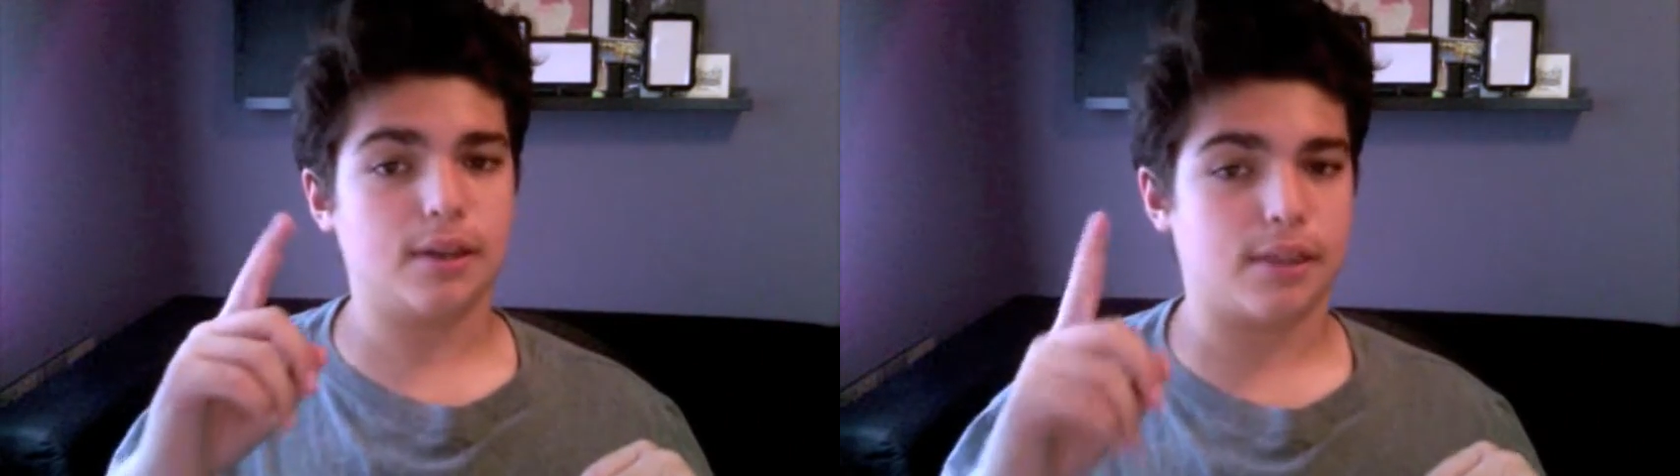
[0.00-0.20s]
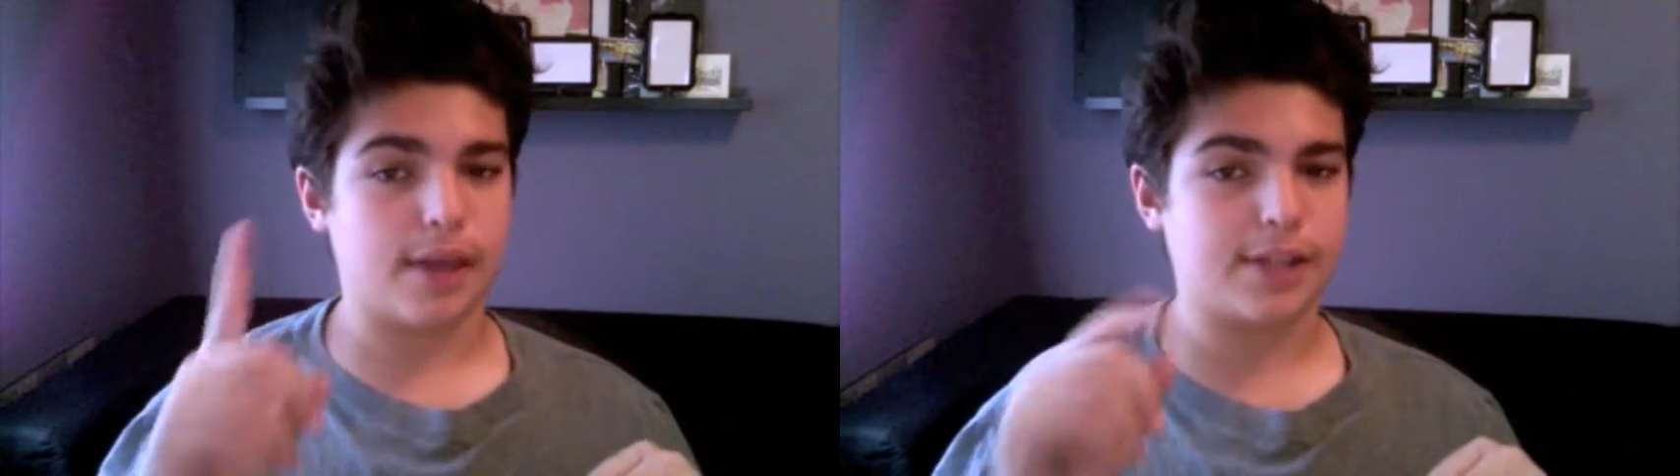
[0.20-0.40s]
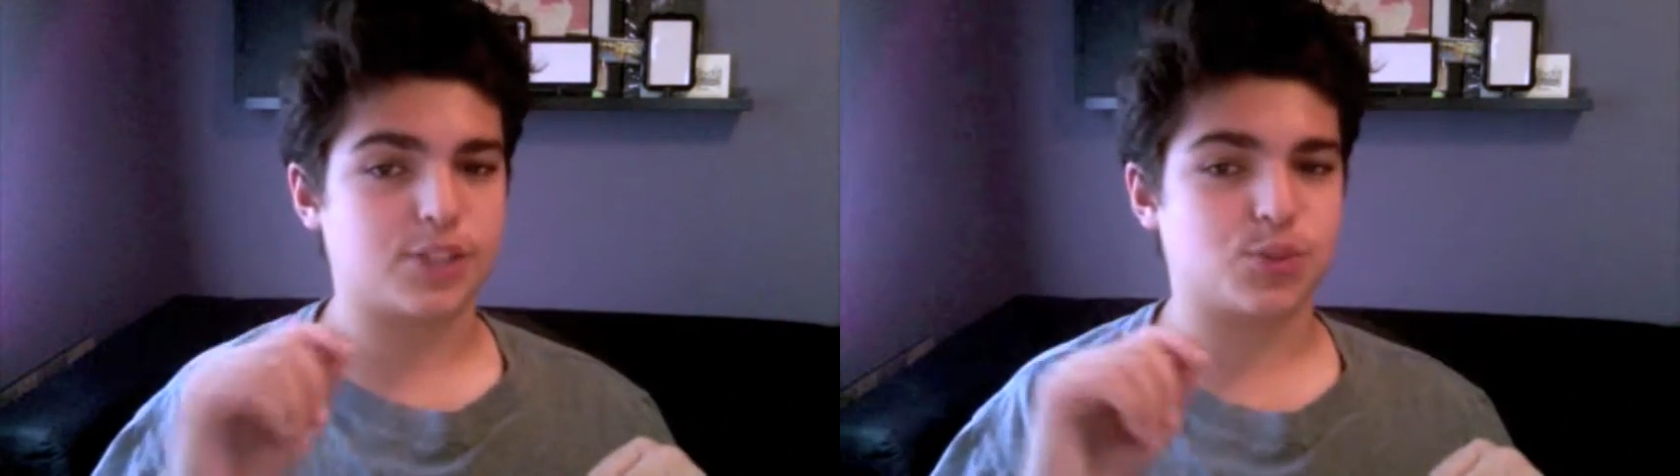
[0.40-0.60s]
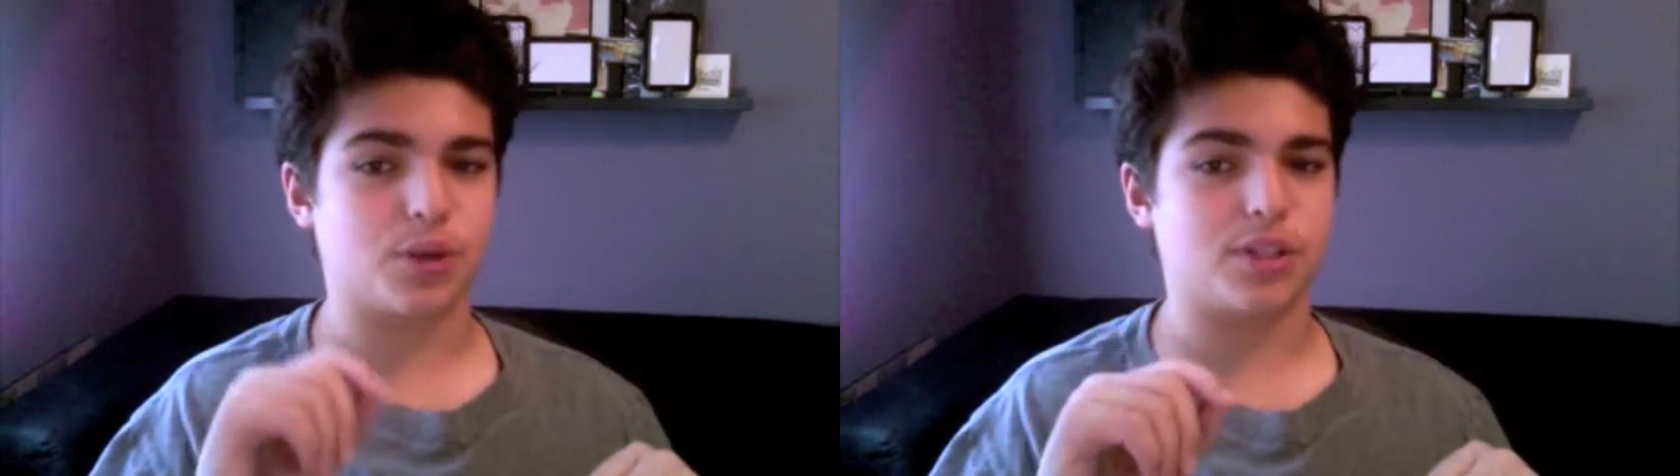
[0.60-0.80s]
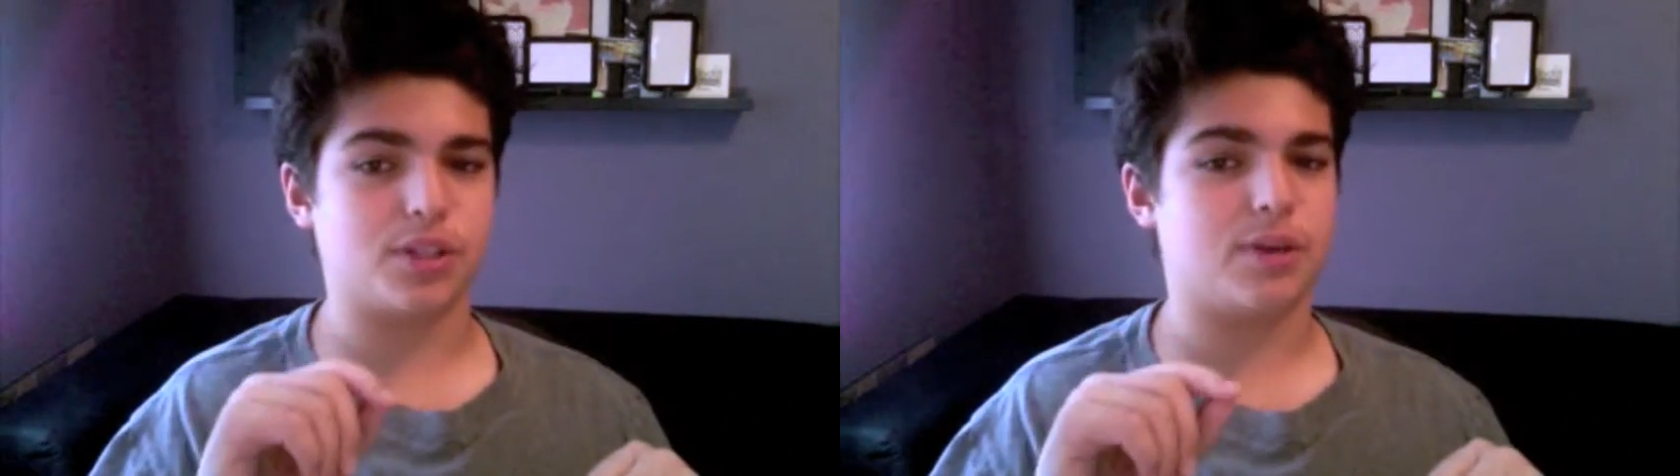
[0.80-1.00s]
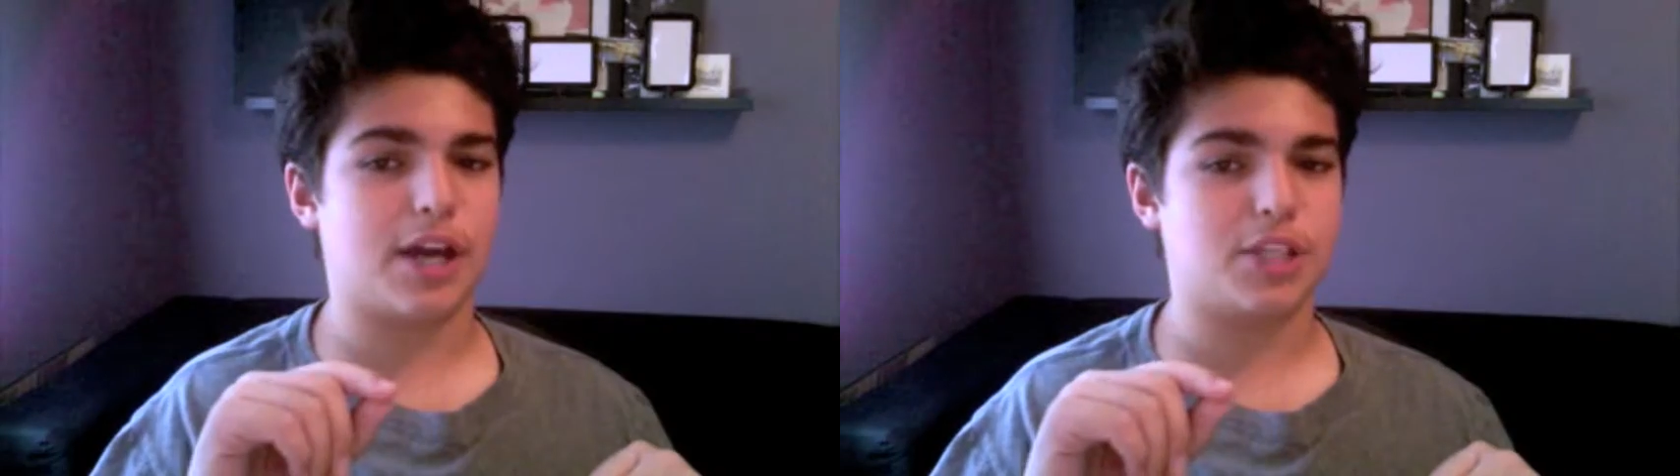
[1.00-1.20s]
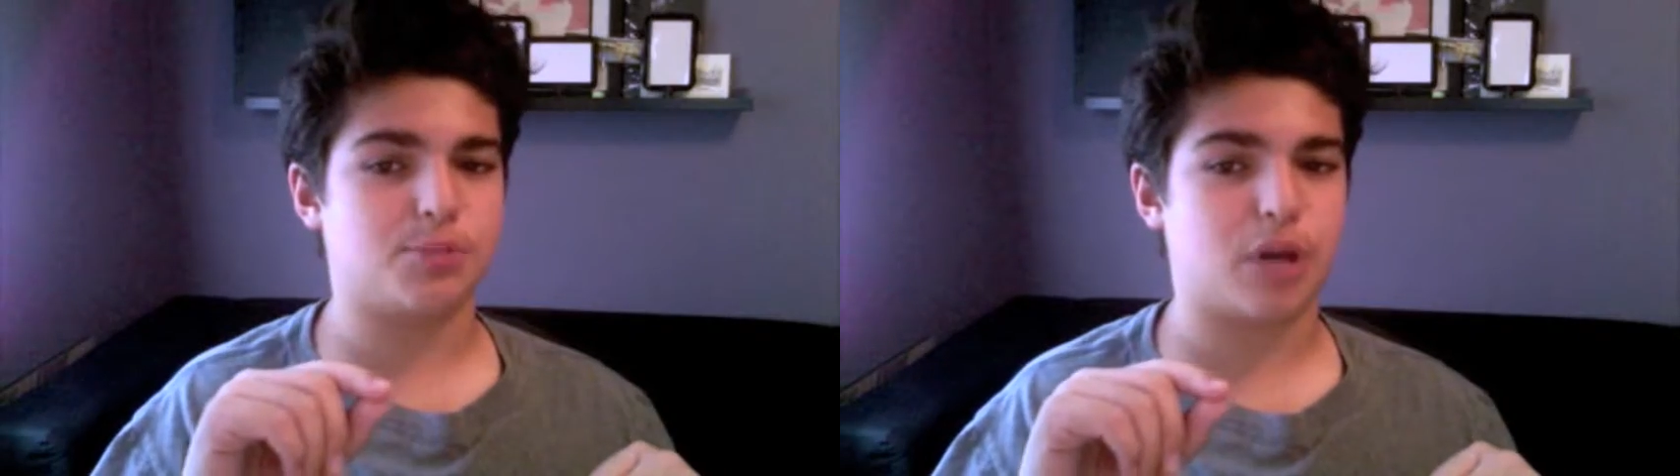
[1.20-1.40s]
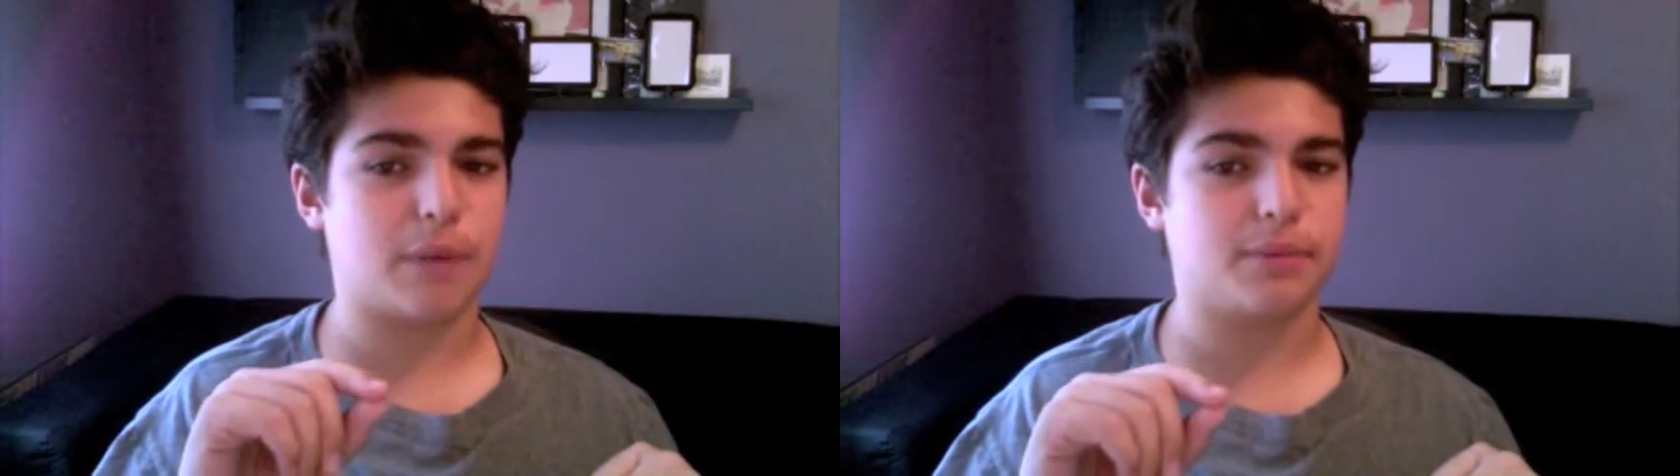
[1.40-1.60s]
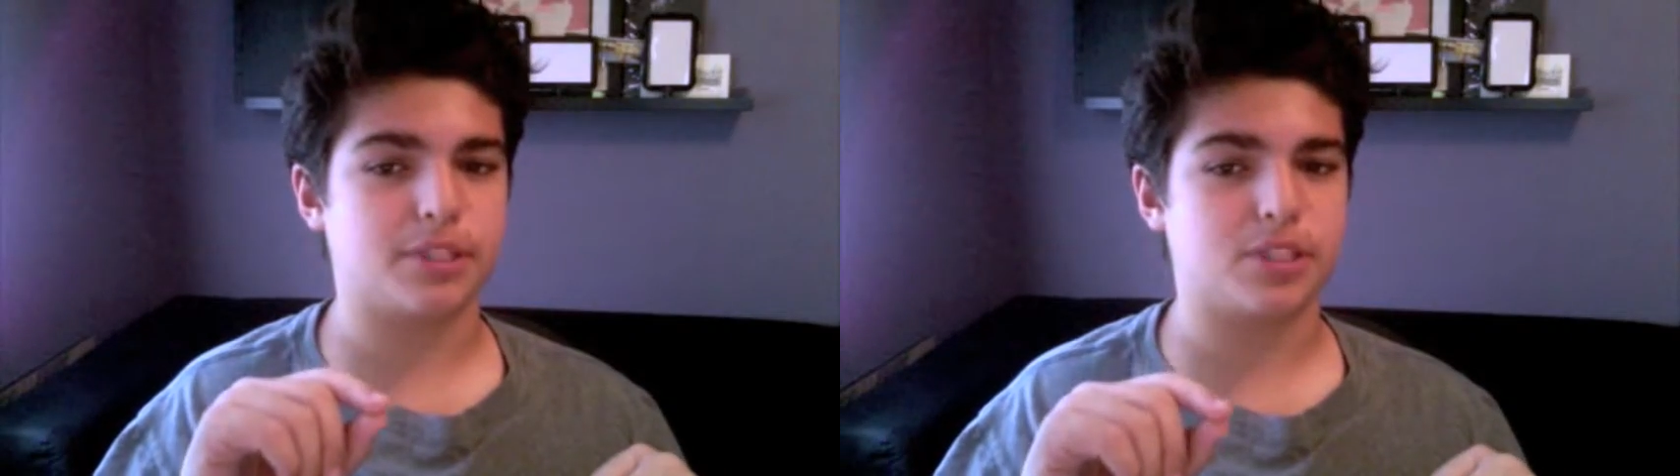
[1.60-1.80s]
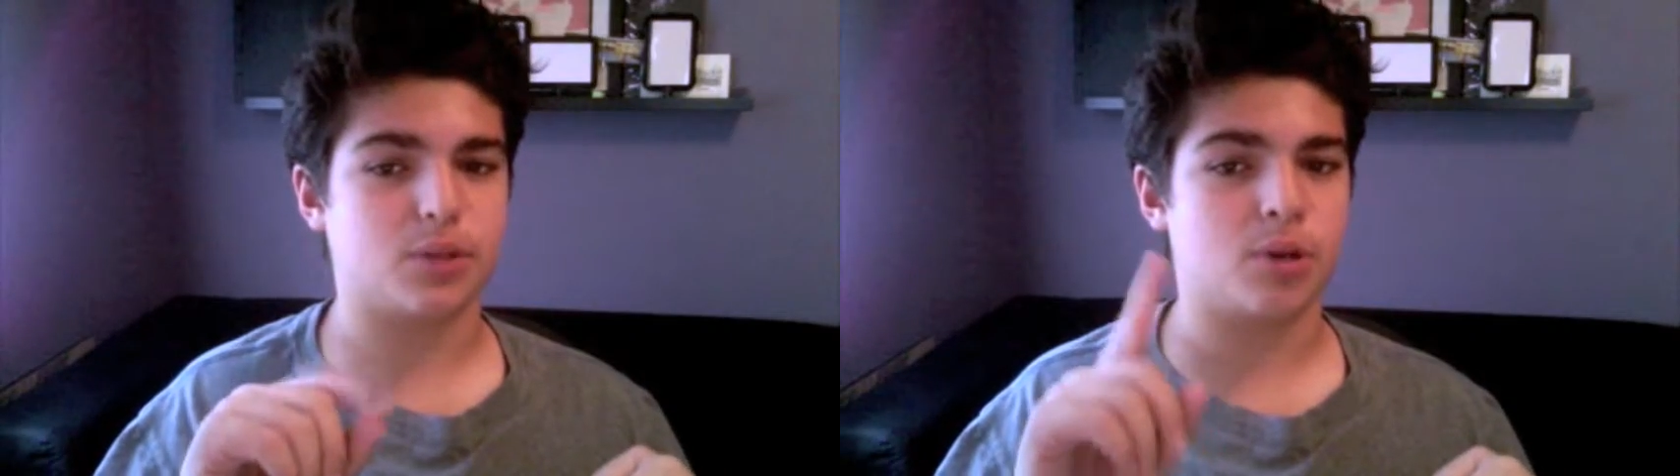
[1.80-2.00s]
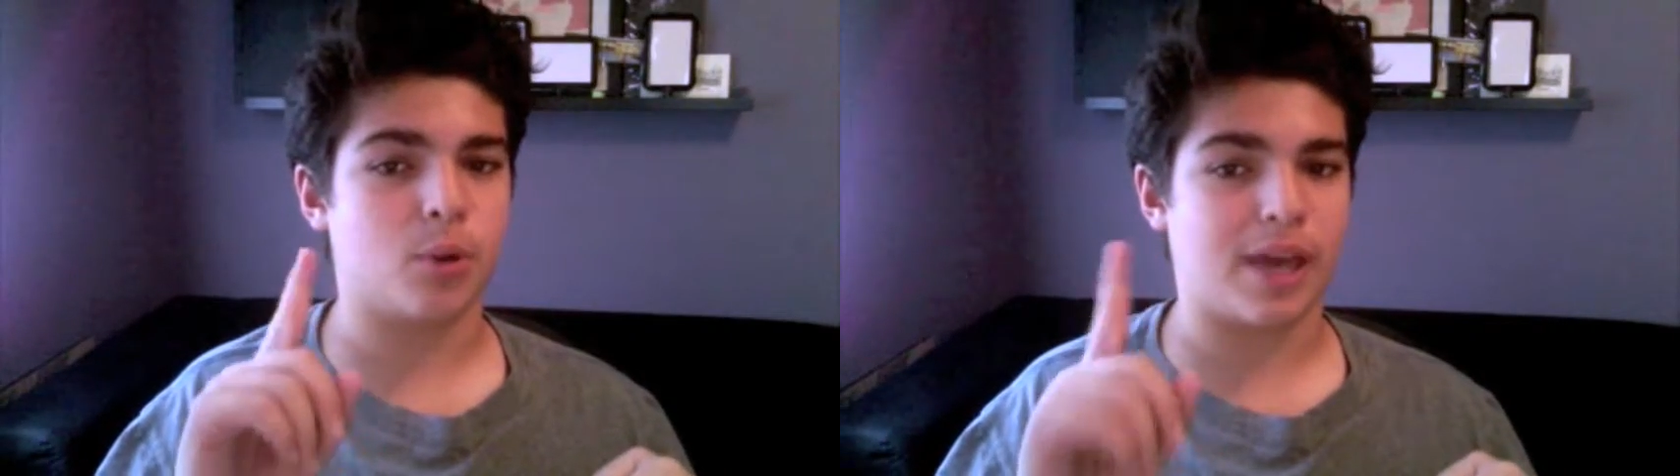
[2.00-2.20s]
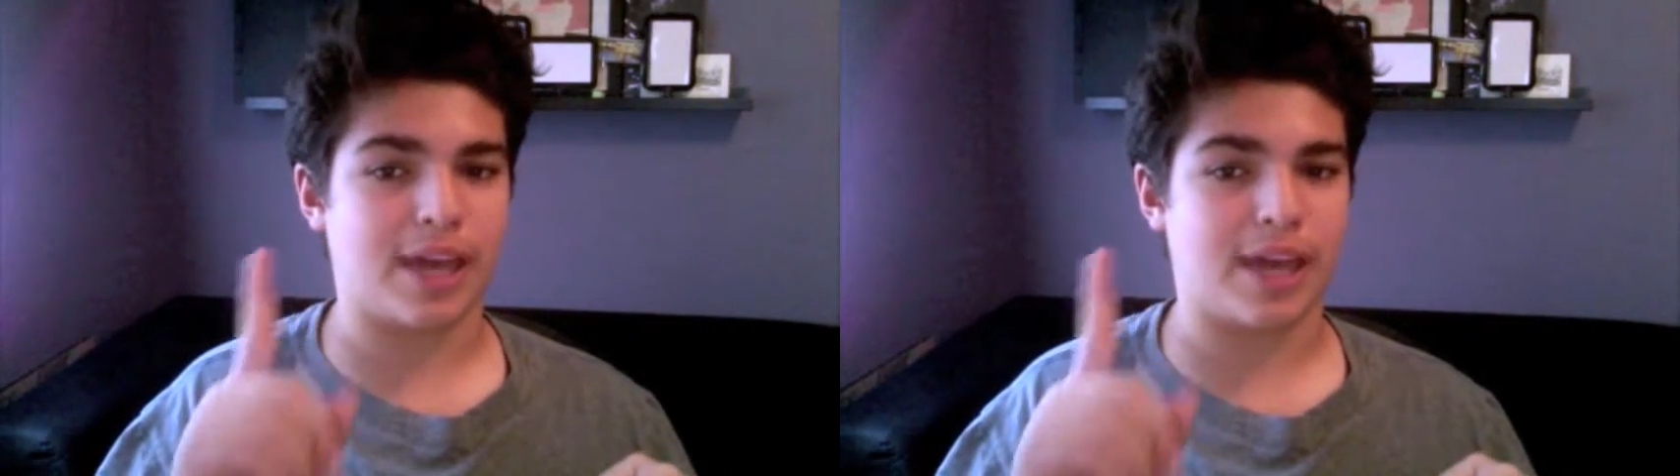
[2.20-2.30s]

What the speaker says: That's when you guys probably don't know